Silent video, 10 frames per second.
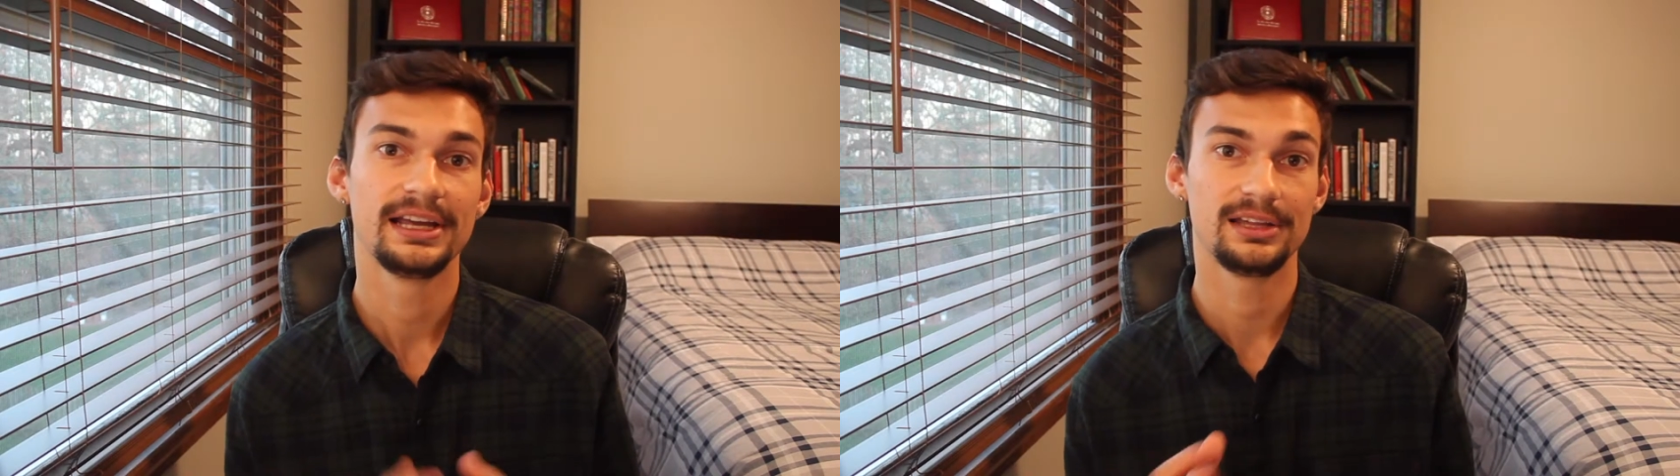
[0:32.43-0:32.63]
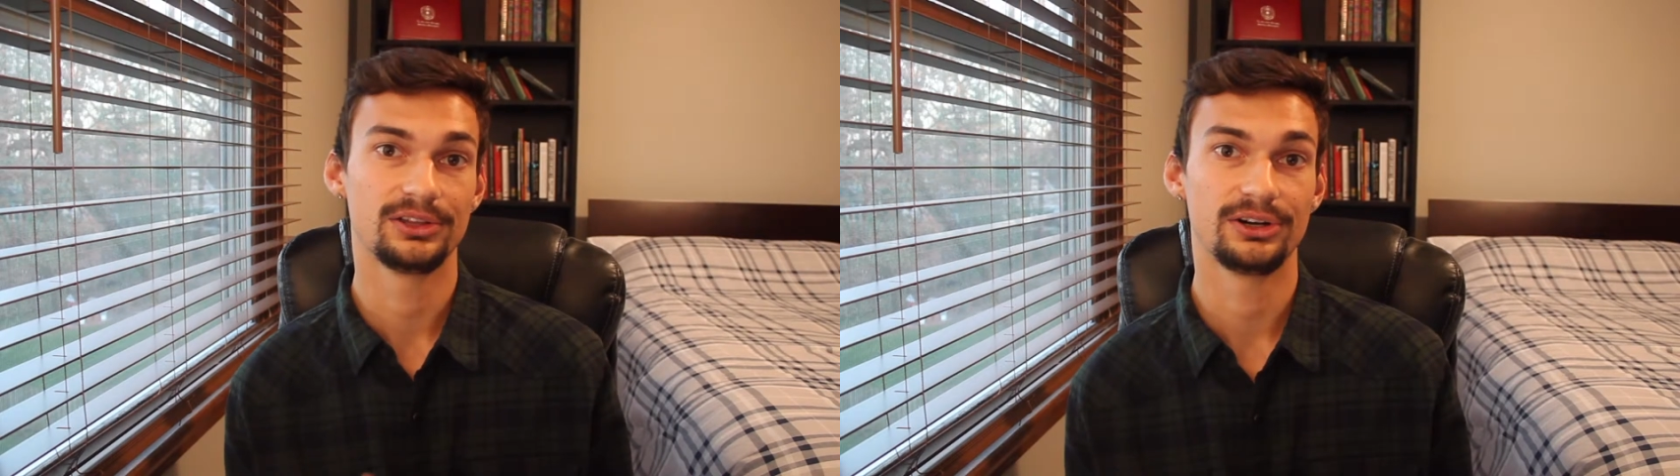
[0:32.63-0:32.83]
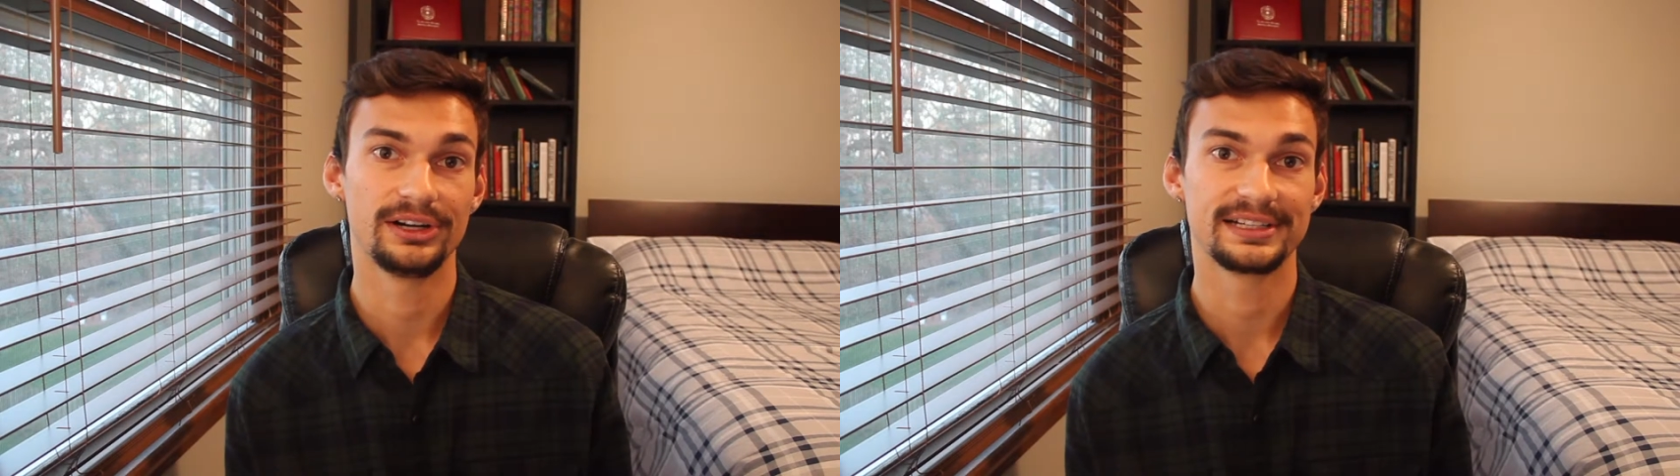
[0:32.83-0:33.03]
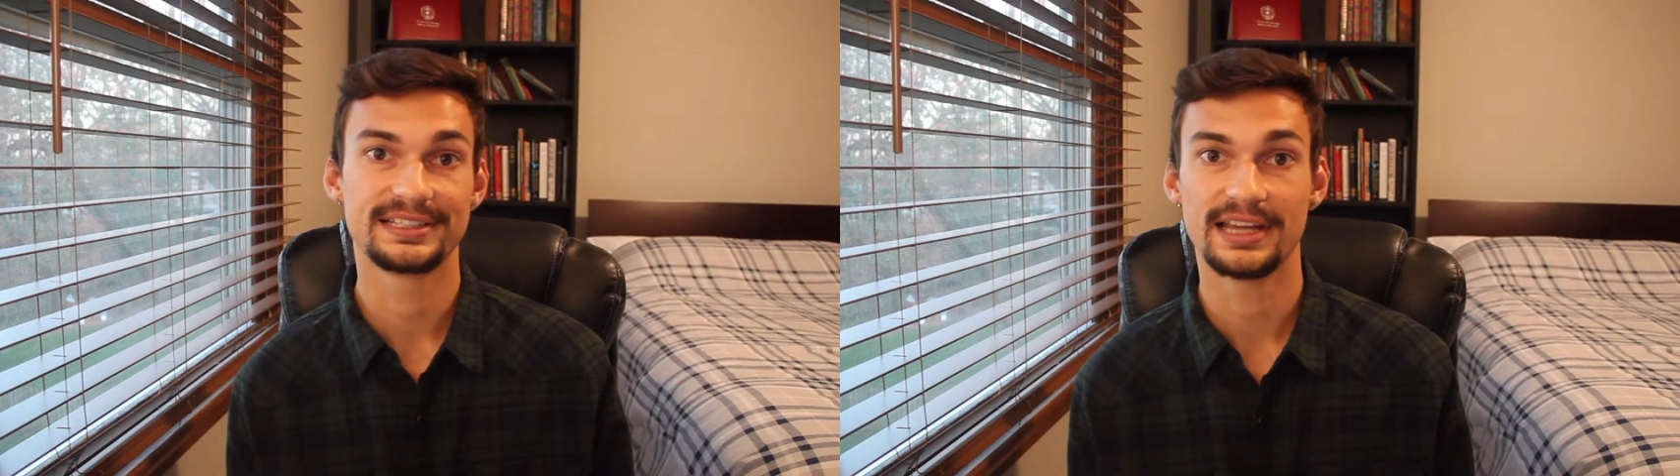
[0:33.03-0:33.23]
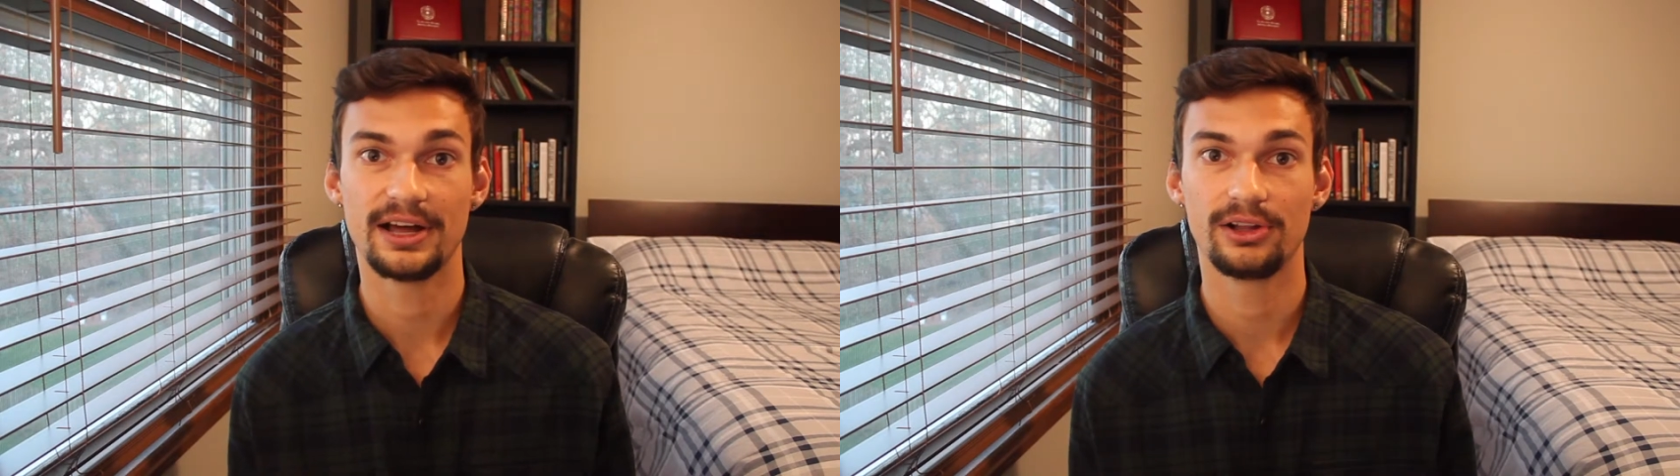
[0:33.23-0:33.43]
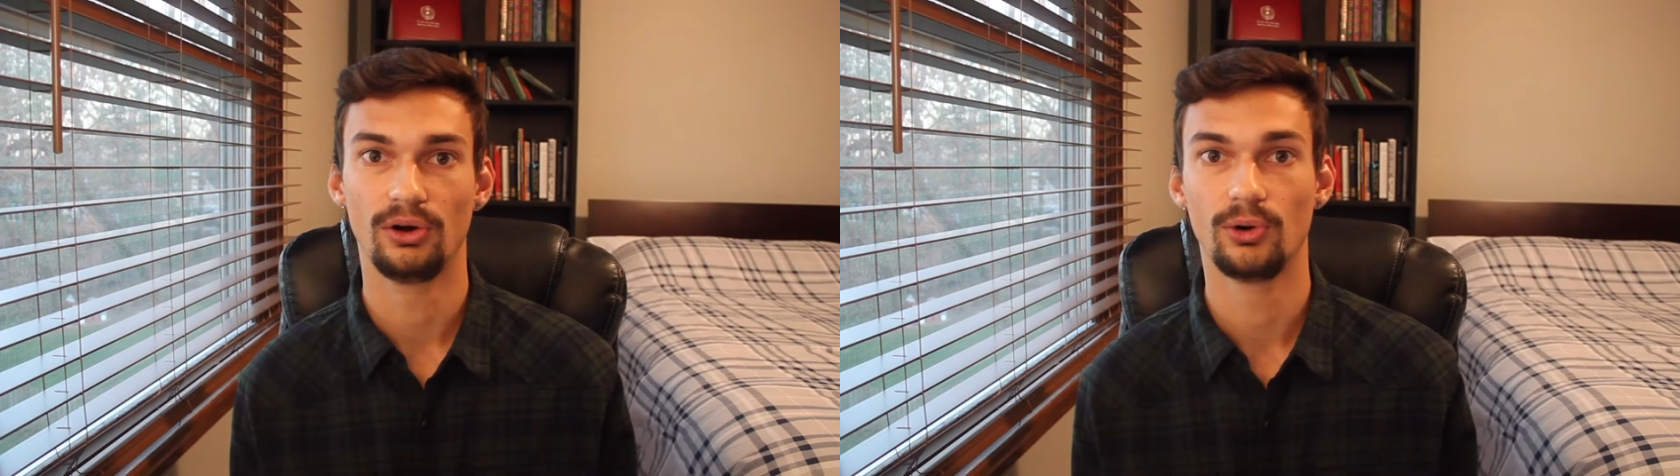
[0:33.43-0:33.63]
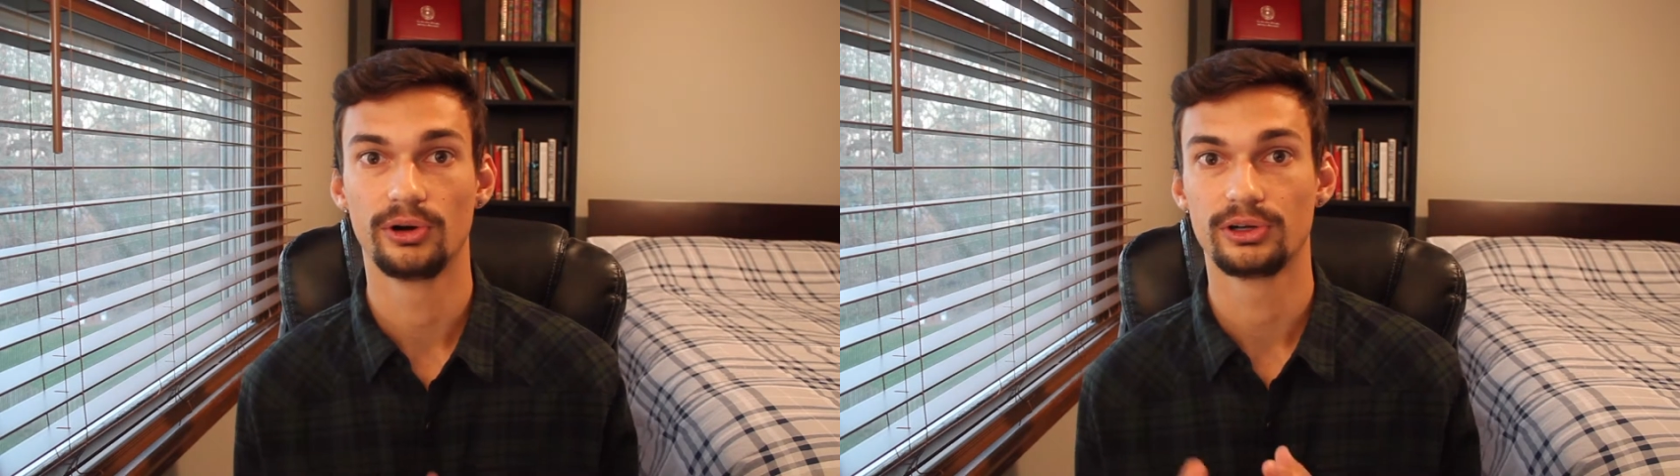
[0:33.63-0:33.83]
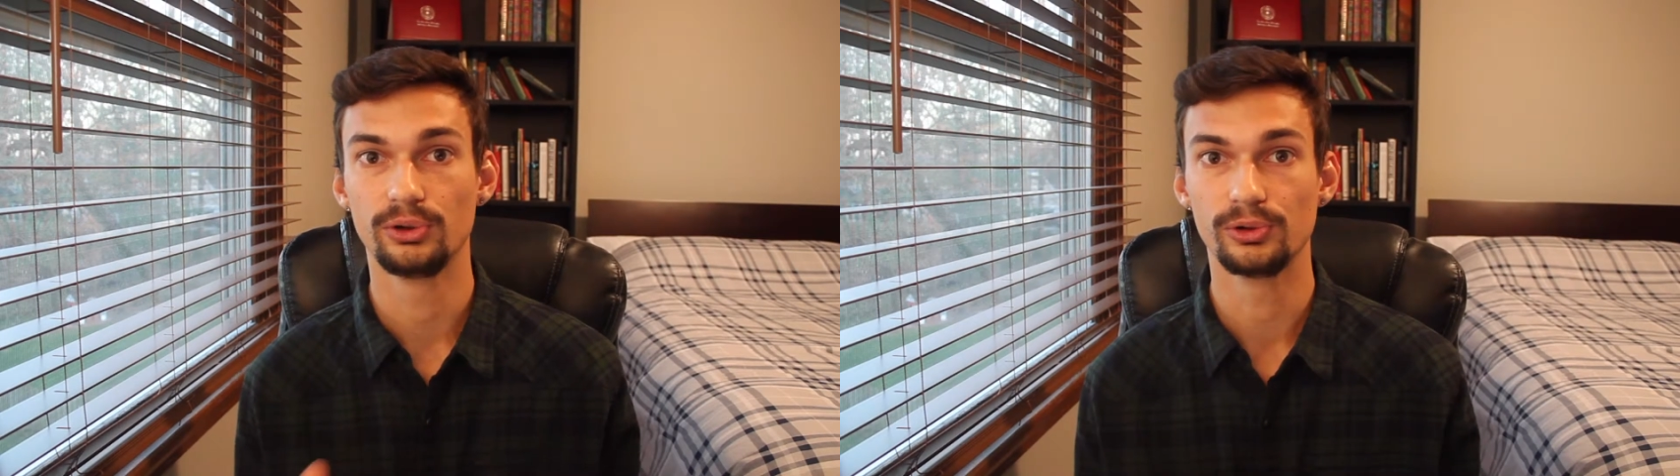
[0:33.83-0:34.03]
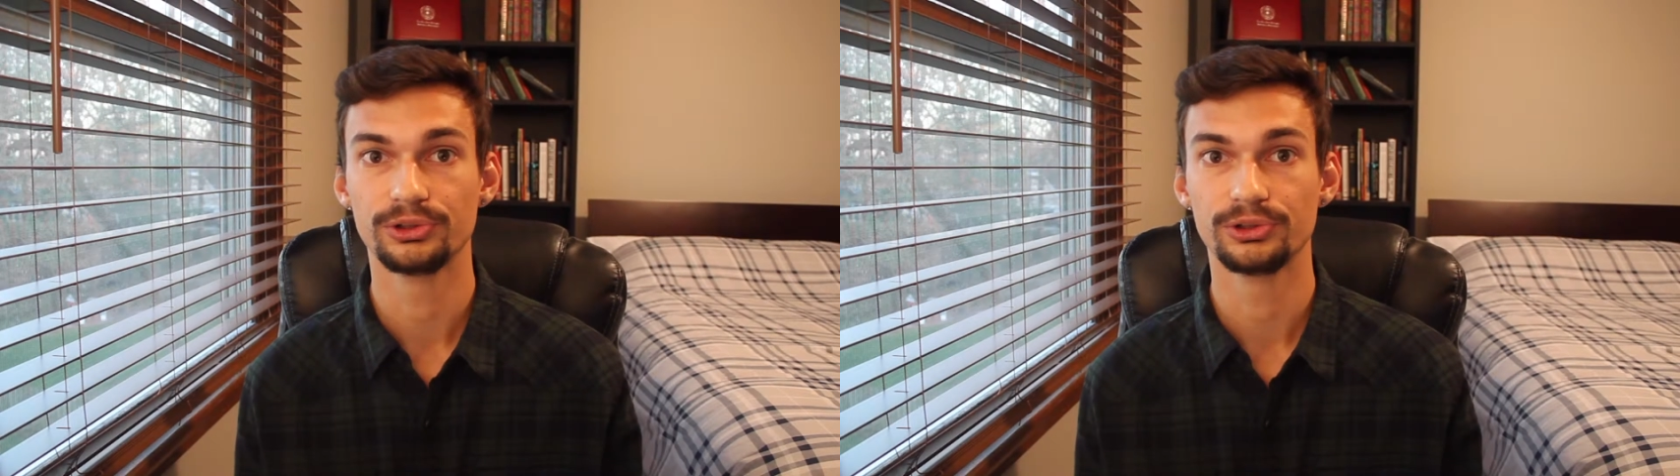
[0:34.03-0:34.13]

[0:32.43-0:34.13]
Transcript: either Excel or Google